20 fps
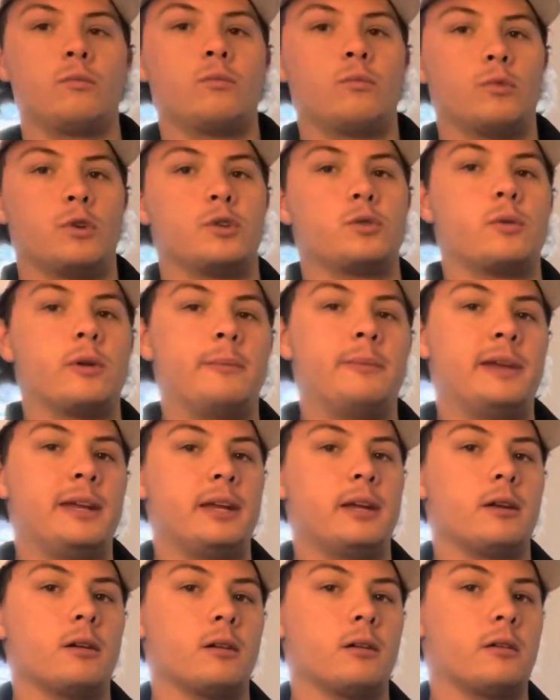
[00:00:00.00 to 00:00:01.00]
which would be
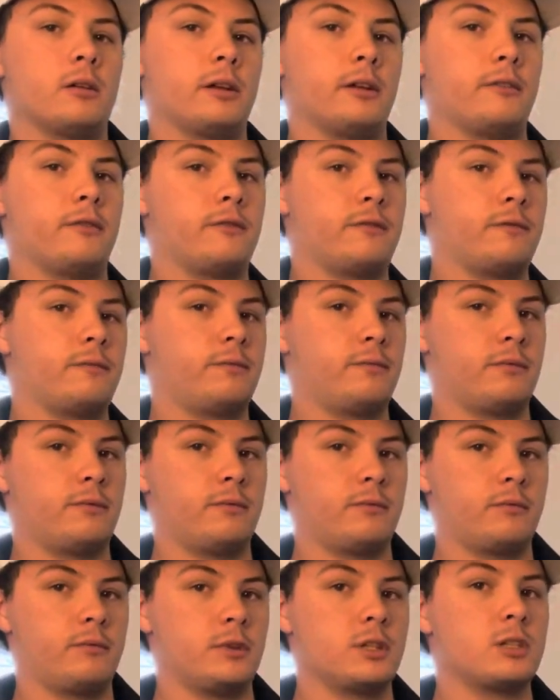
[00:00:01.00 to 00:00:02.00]
here if
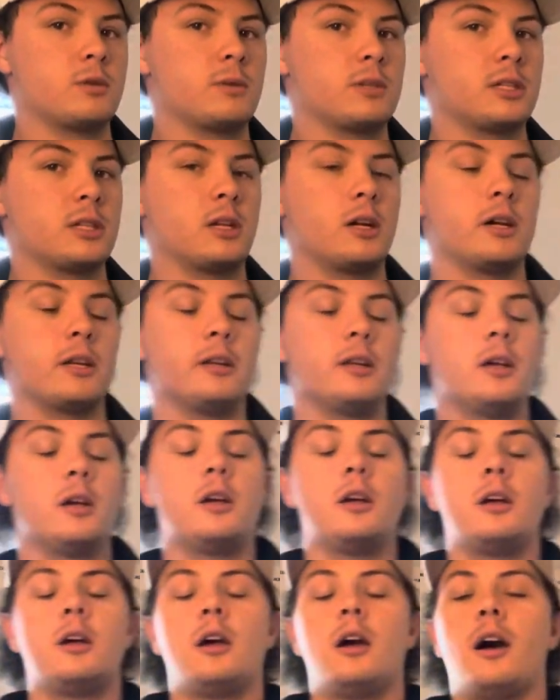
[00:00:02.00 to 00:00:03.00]
this wasn't on.
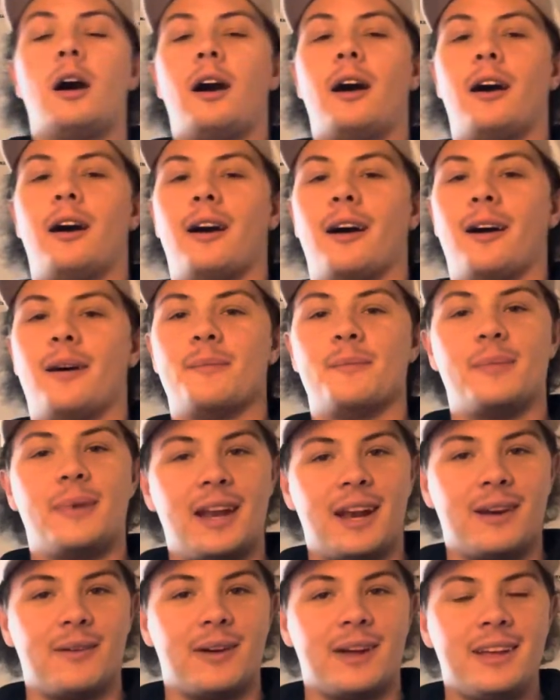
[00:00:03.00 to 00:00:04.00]
But
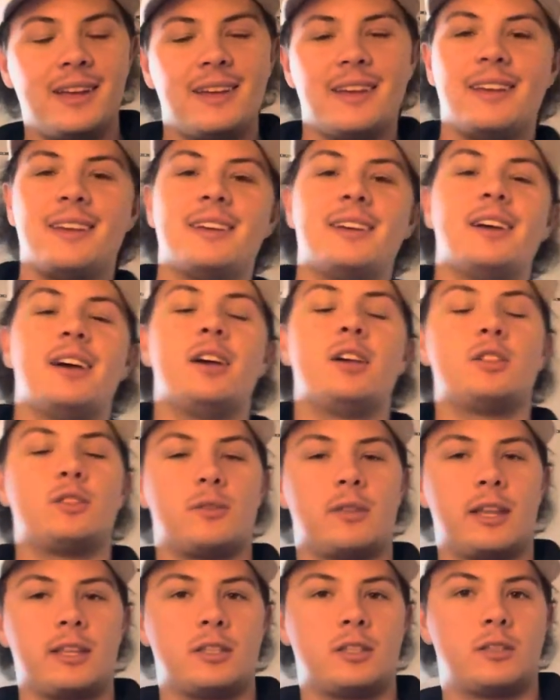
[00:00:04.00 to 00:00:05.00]
anyway, so
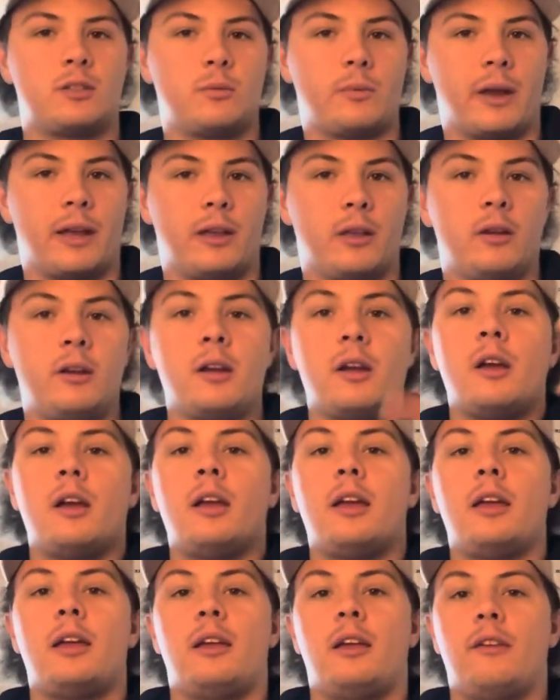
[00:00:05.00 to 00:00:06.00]
that's the regular.
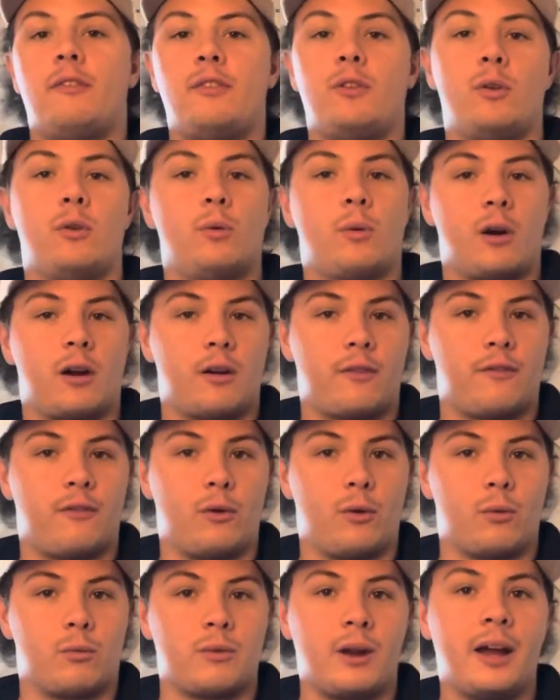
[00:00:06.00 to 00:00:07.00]
If you are
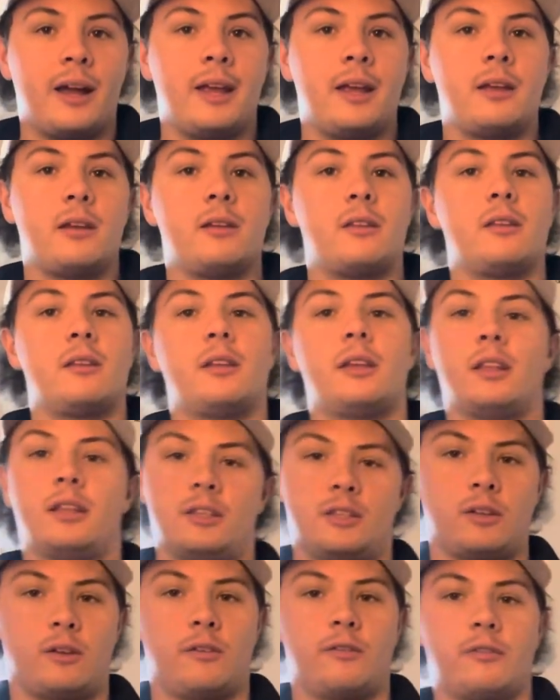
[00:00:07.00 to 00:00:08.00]
full right, it
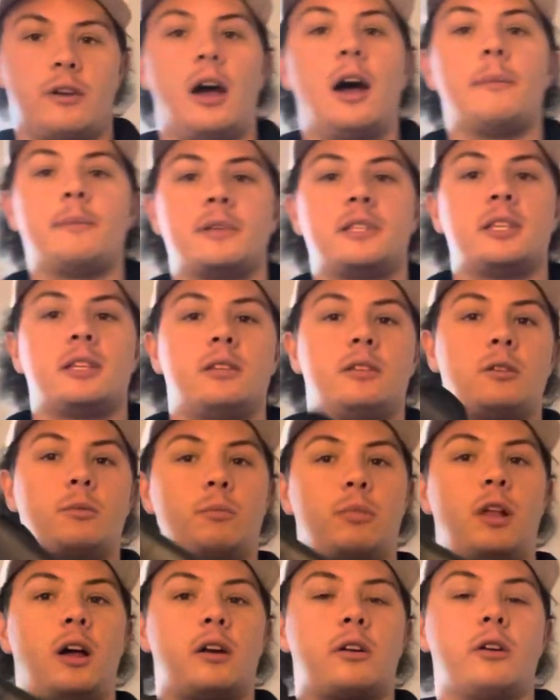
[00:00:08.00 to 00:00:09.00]
is opposite. Your
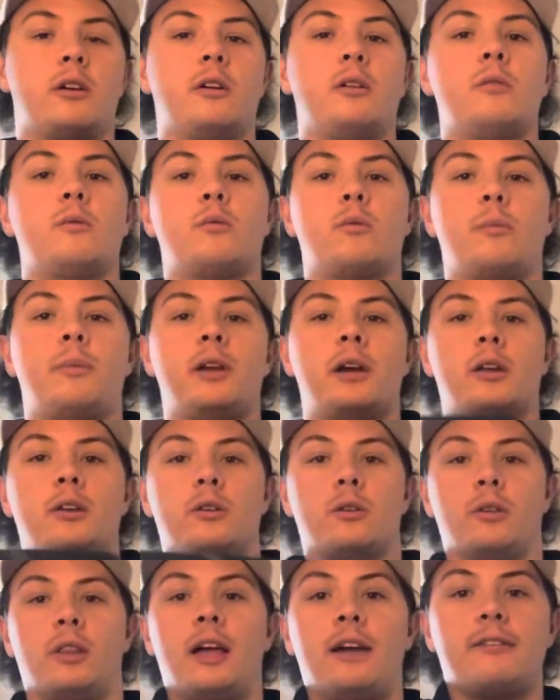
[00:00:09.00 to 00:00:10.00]
blocker will be on
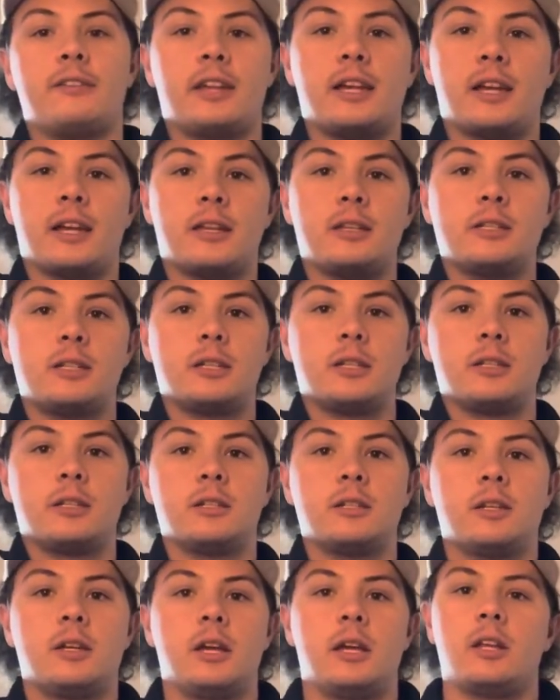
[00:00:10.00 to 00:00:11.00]
your left hand,
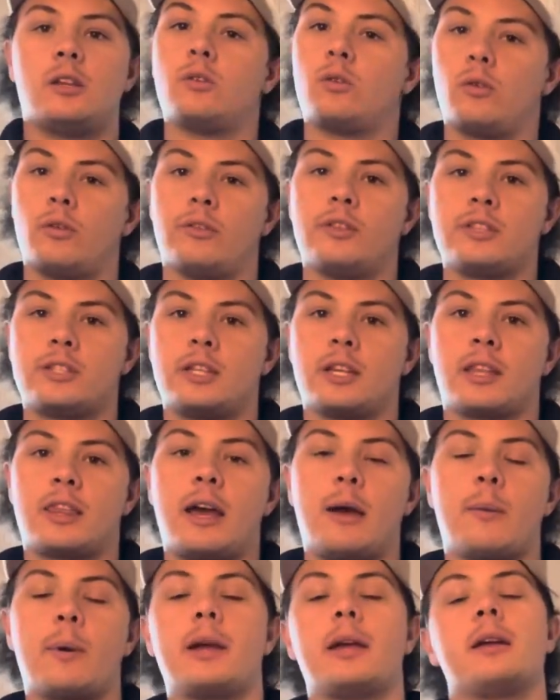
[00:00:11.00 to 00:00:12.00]
and you'll hold the stick
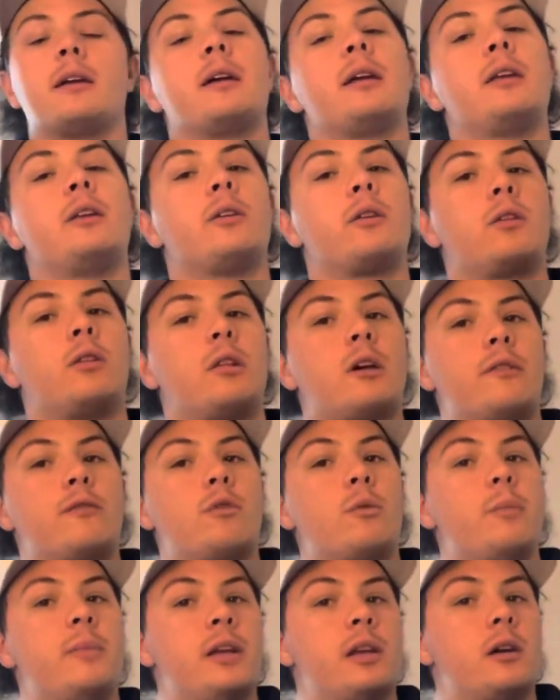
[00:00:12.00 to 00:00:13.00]
that way, and your glove
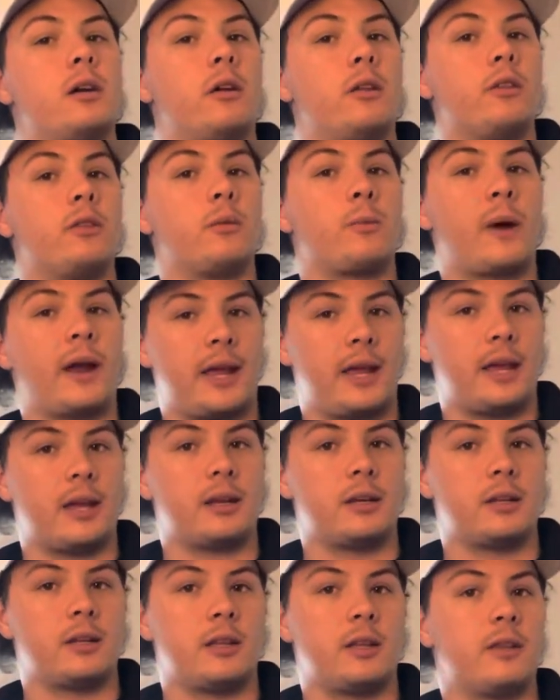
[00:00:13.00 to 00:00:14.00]
will be on the right
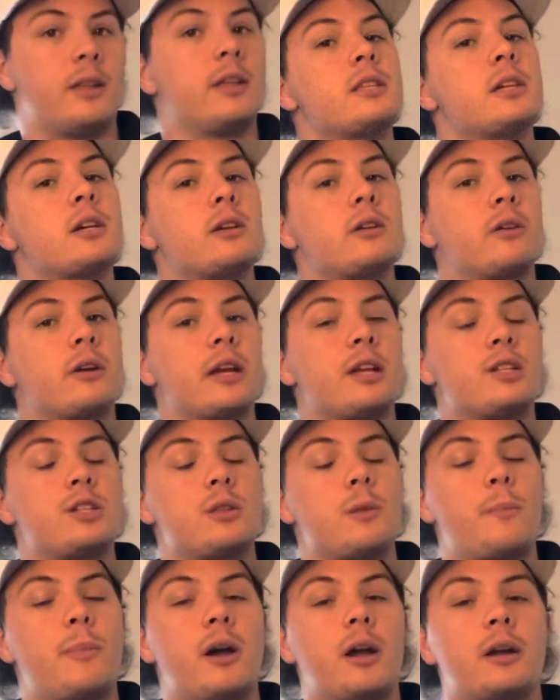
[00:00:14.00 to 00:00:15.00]
hand, and how you'll catch
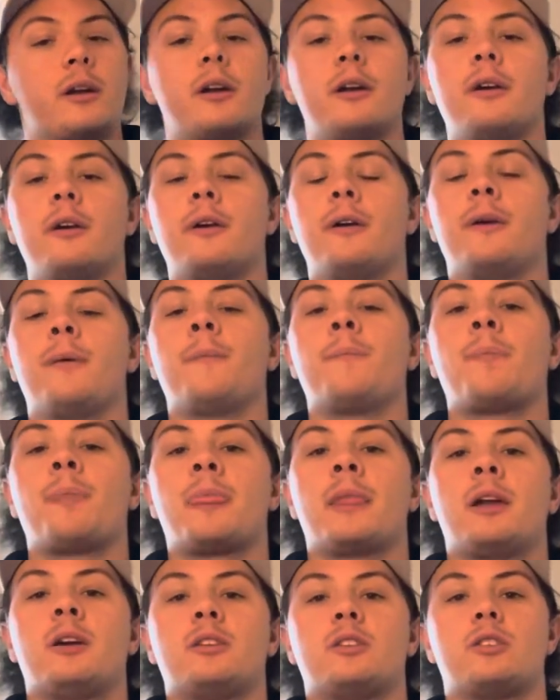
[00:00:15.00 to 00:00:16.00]
the puck.
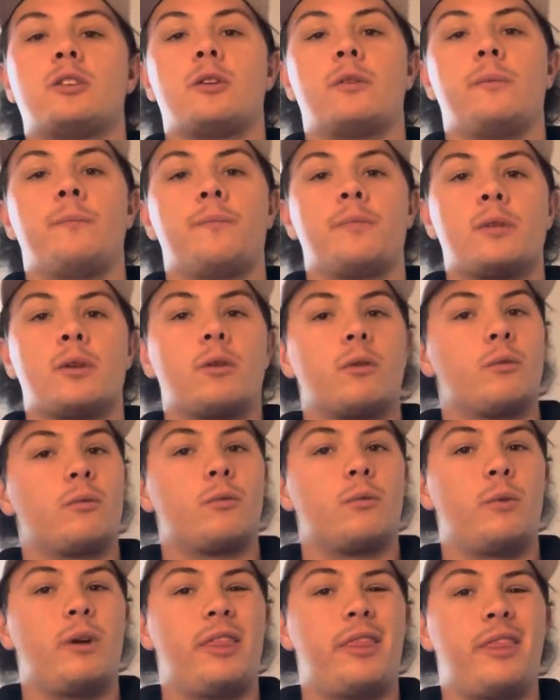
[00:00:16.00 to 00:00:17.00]
So
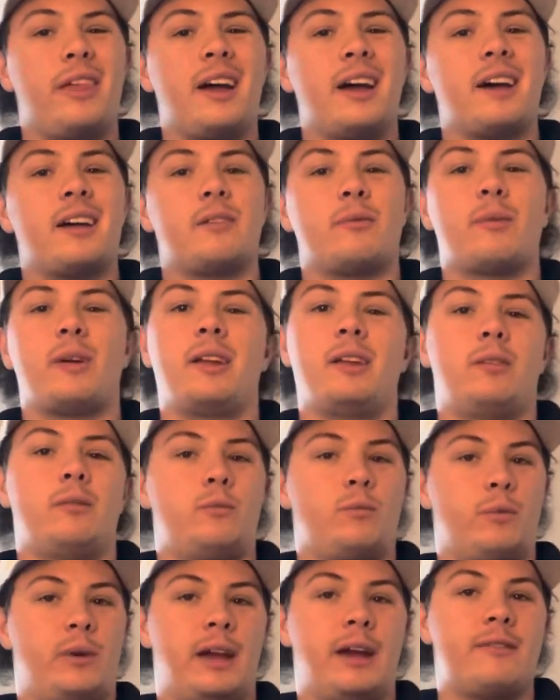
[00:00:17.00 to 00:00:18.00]
with that, right,
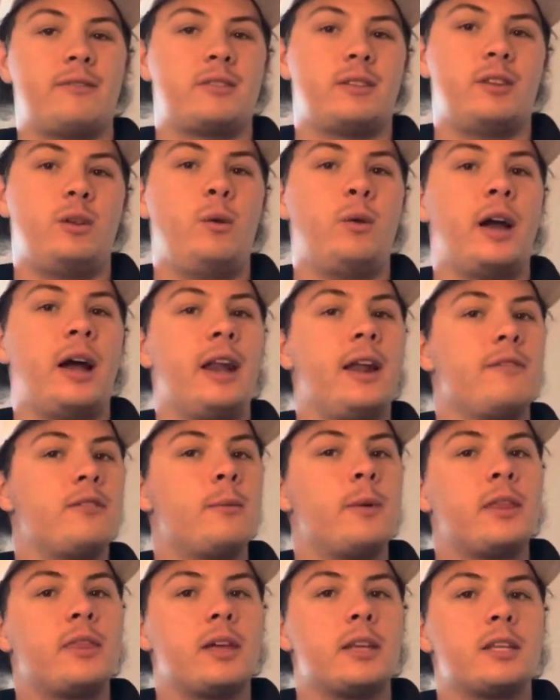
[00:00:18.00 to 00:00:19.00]
you kind of have to
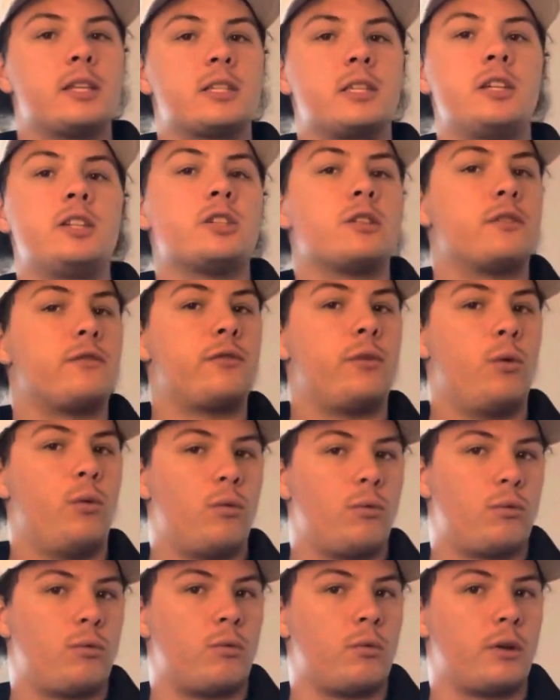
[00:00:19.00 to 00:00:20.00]
make that decision of
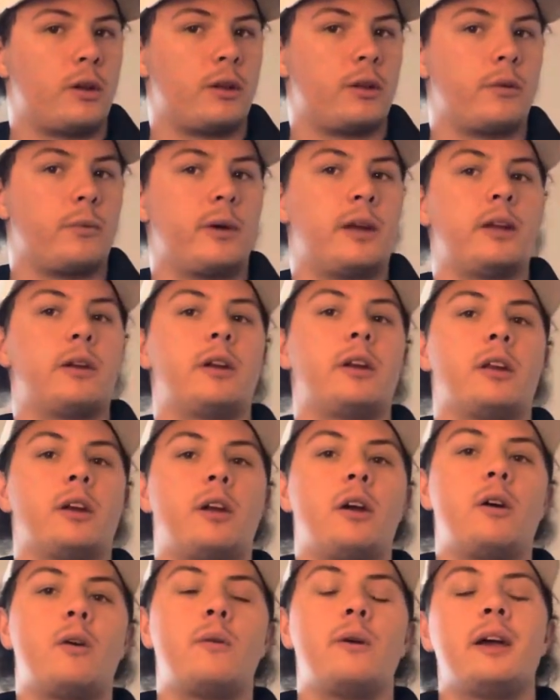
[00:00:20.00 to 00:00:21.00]
what way you're going to
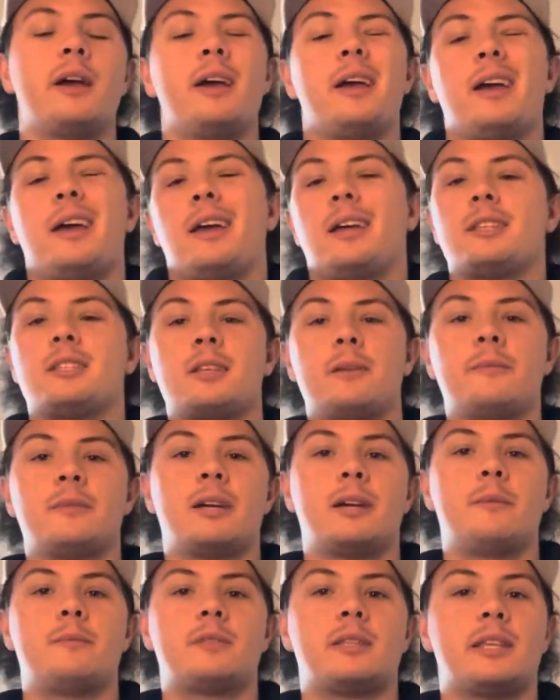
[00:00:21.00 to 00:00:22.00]
go, and
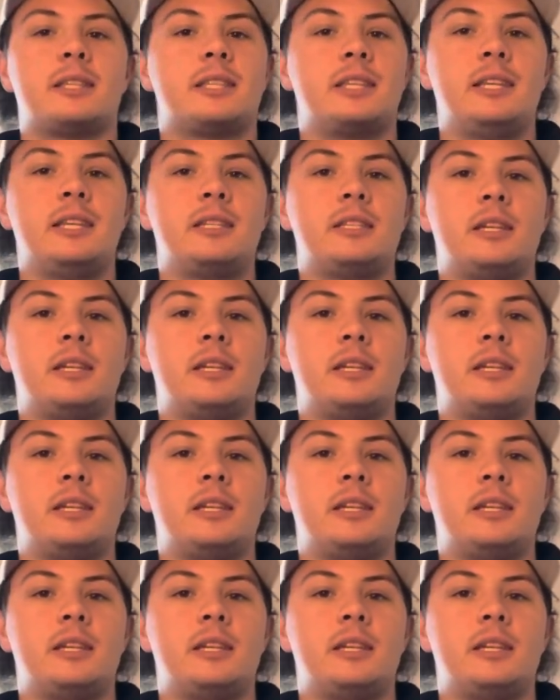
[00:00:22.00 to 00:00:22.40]
sometimes that has an